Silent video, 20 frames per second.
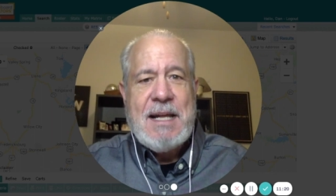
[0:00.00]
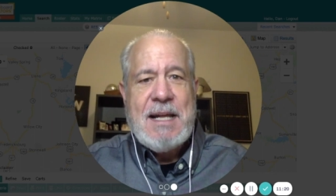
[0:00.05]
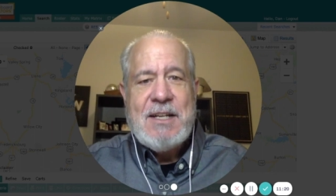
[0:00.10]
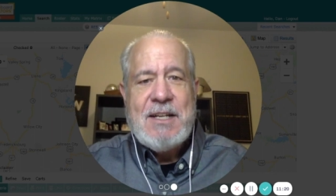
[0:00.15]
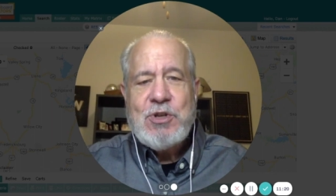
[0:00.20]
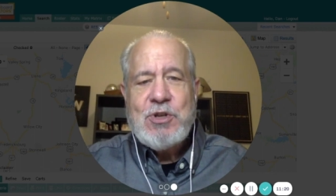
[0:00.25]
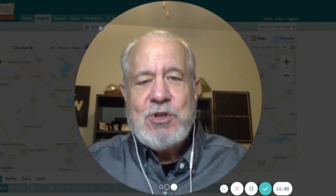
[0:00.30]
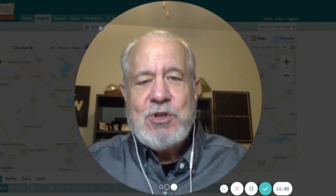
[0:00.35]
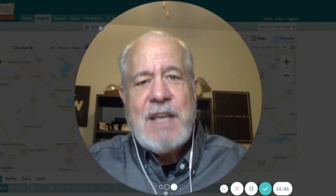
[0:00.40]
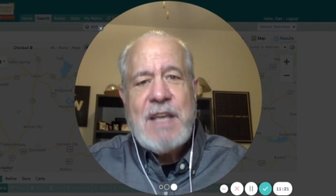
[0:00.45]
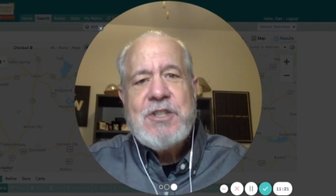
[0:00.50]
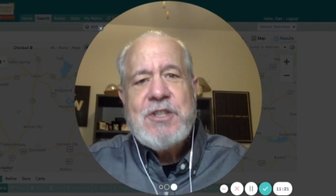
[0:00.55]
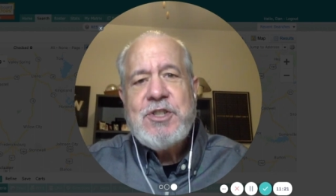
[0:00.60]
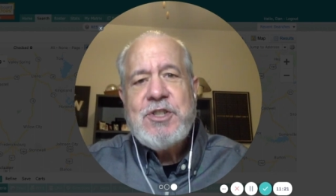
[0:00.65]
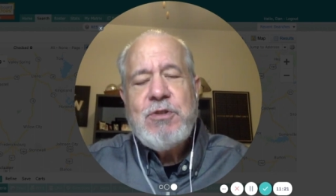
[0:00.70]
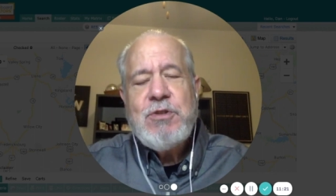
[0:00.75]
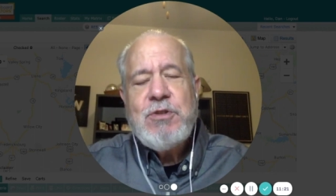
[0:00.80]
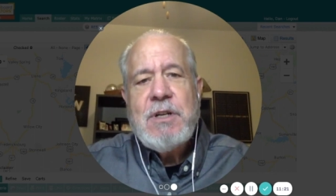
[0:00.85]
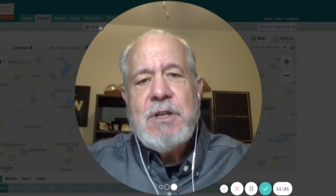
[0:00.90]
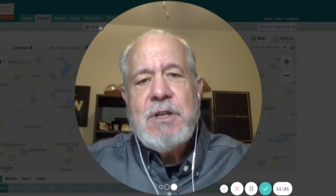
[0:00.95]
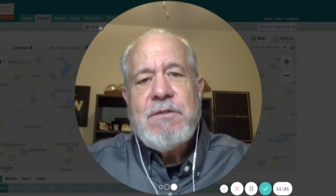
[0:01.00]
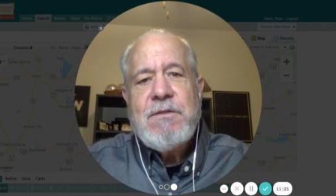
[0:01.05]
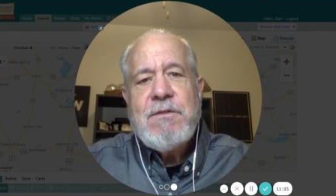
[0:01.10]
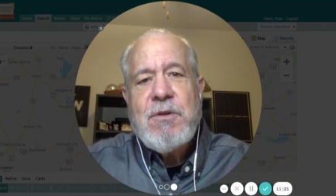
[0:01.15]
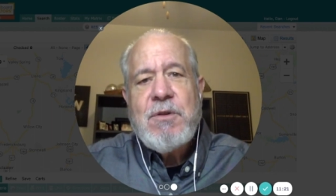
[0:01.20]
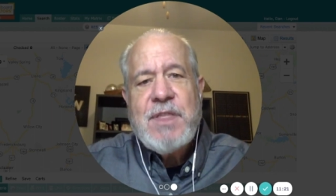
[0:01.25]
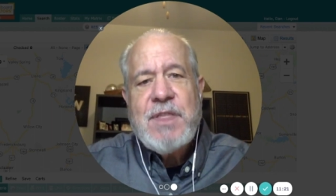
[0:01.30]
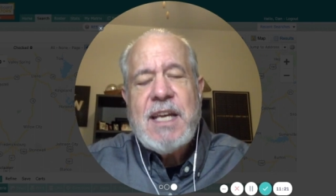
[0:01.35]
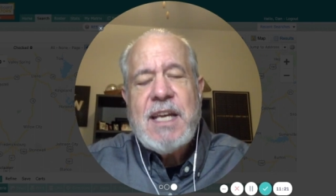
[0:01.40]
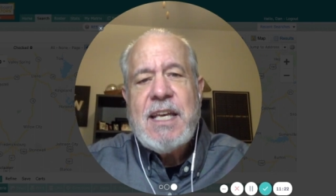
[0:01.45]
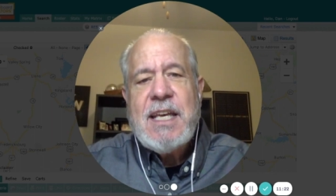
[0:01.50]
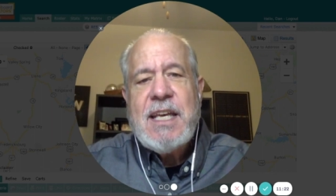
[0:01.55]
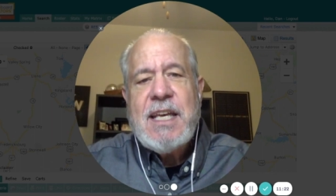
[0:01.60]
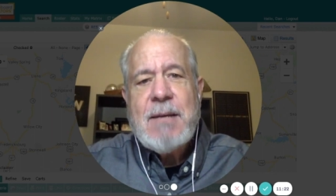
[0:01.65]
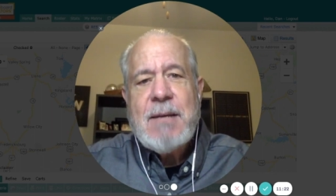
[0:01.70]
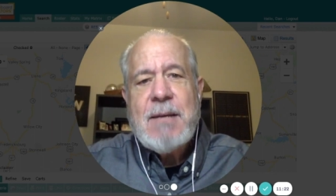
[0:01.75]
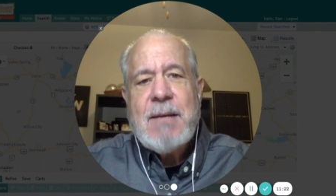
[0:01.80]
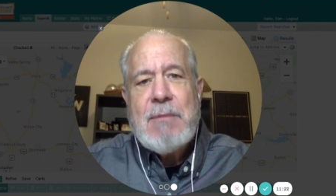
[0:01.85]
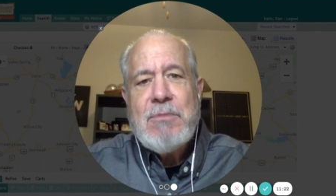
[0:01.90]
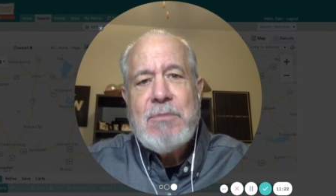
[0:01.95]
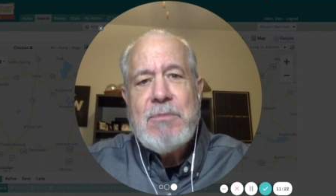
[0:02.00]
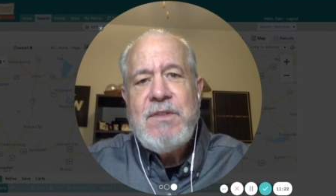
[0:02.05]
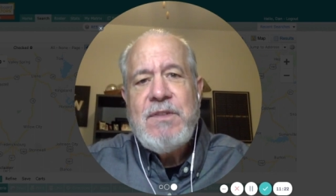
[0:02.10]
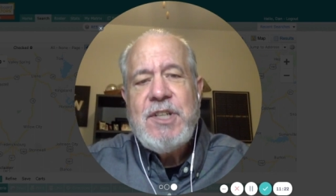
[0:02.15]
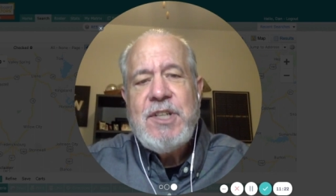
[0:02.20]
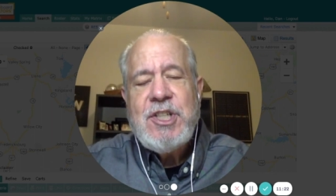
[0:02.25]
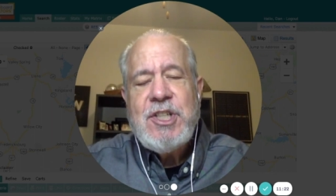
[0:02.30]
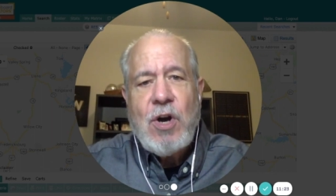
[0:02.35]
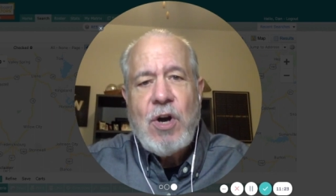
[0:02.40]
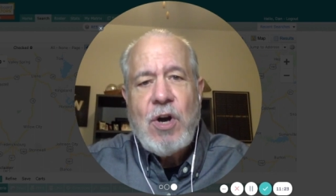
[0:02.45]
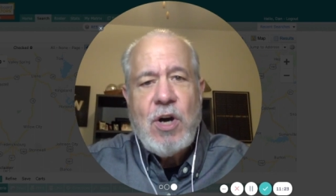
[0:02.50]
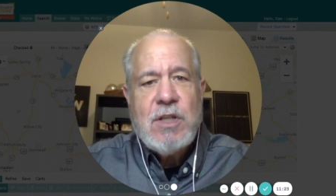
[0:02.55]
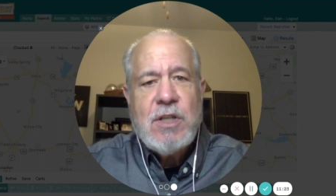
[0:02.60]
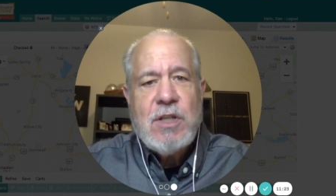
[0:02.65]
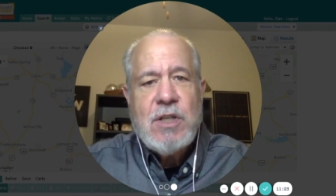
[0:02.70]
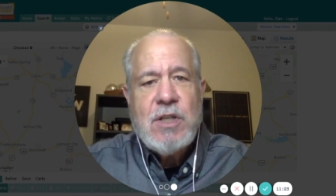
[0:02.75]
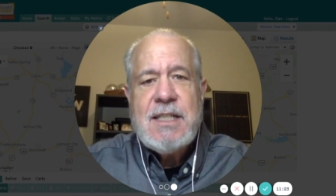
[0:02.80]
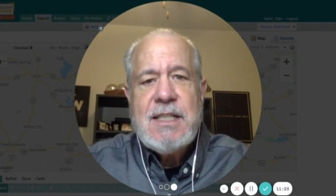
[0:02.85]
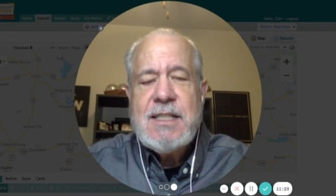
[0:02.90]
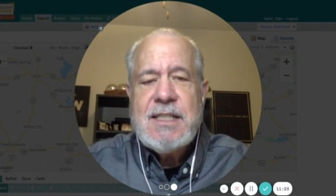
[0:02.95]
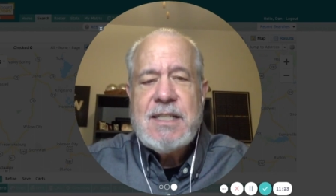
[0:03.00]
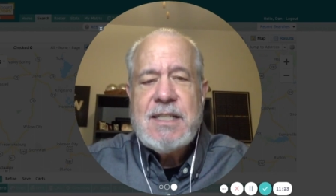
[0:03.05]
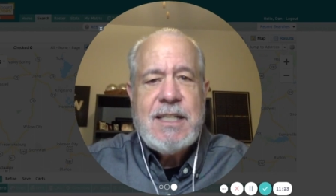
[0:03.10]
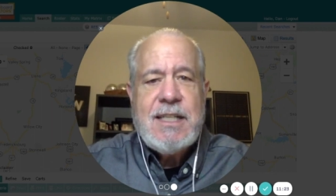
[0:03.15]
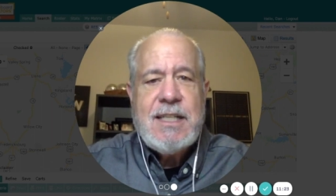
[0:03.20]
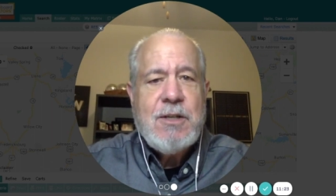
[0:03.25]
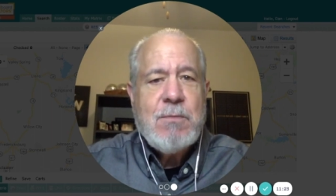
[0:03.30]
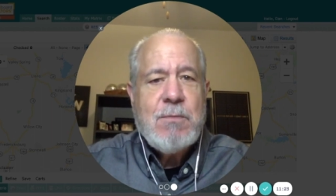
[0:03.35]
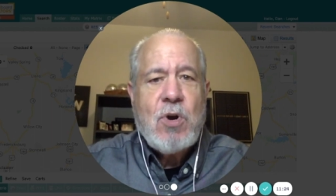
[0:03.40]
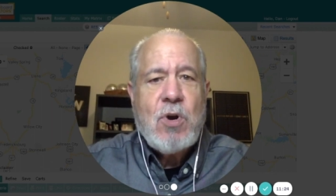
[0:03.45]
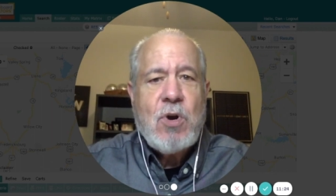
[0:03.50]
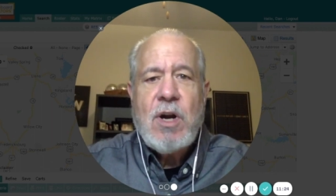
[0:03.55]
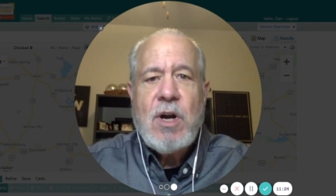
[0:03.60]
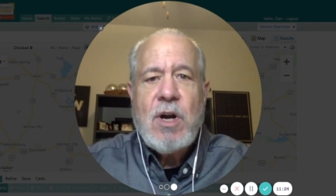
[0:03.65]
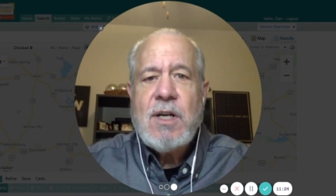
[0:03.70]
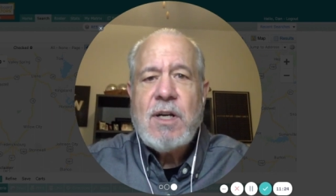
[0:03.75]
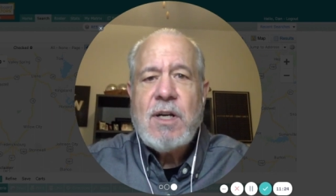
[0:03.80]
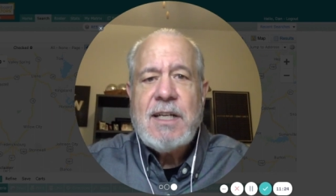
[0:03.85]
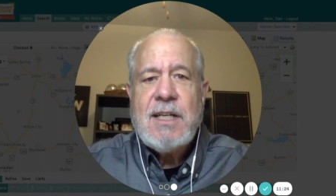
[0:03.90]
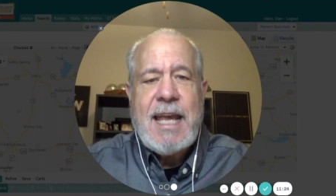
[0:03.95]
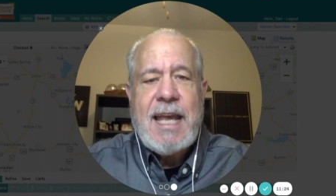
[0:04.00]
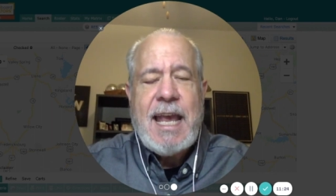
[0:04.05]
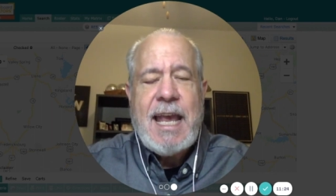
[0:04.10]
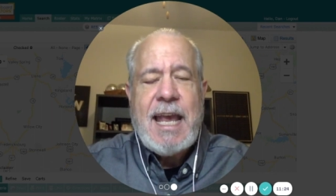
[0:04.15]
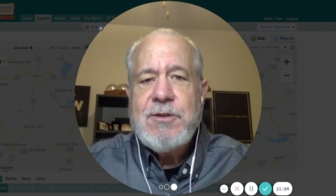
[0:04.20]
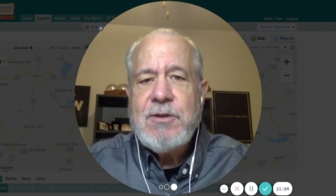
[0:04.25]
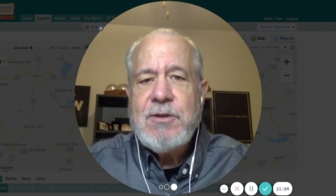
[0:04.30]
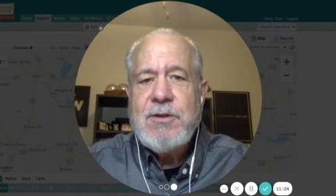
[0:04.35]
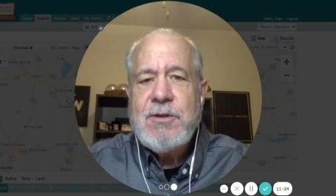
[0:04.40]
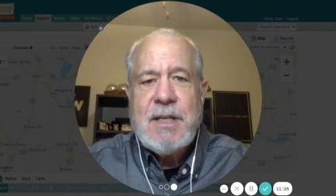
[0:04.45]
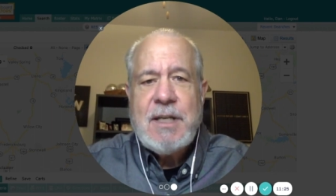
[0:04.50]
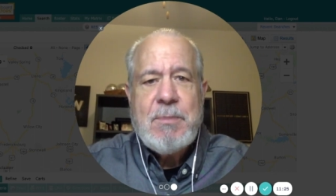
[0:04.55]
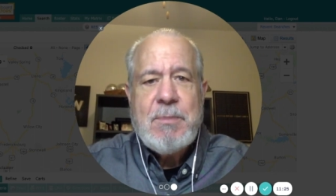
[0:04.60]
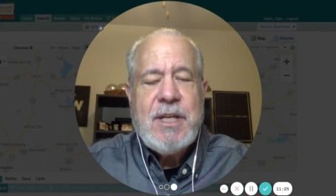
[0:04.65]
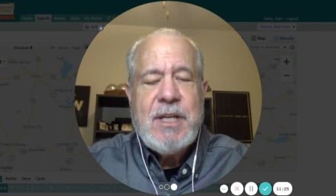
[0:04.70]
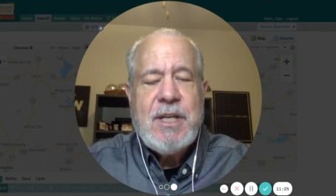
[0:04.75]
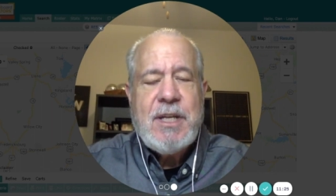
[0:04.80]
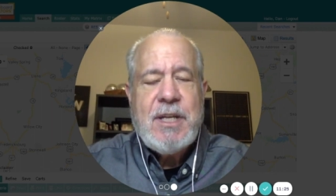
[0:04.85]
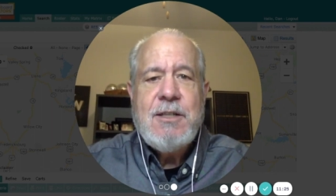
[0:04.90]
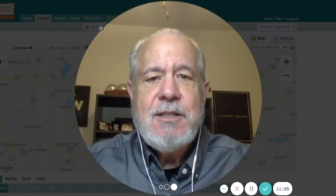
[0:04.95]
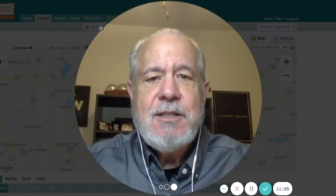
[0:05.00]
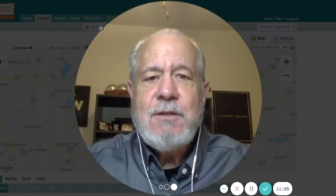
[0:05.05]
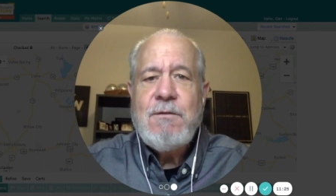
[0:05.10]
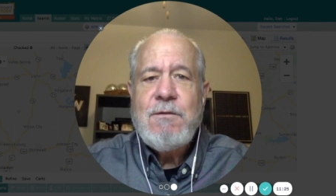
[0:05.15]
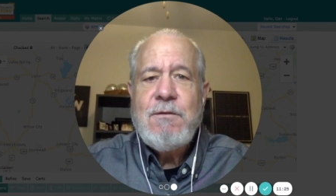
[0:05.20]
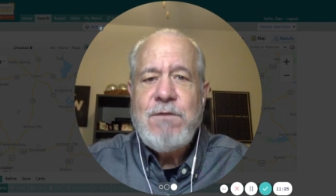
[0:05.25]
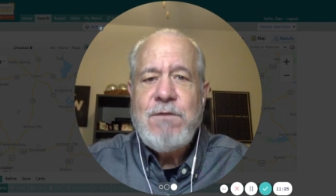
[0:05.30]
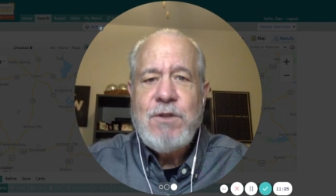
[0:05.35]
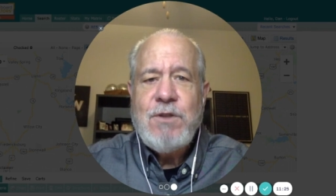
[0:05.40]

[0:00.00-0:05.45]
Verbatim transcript: So if that's you, and if you're thinking about moving to Austin, Cedar Park, Leander, Liberty Hill,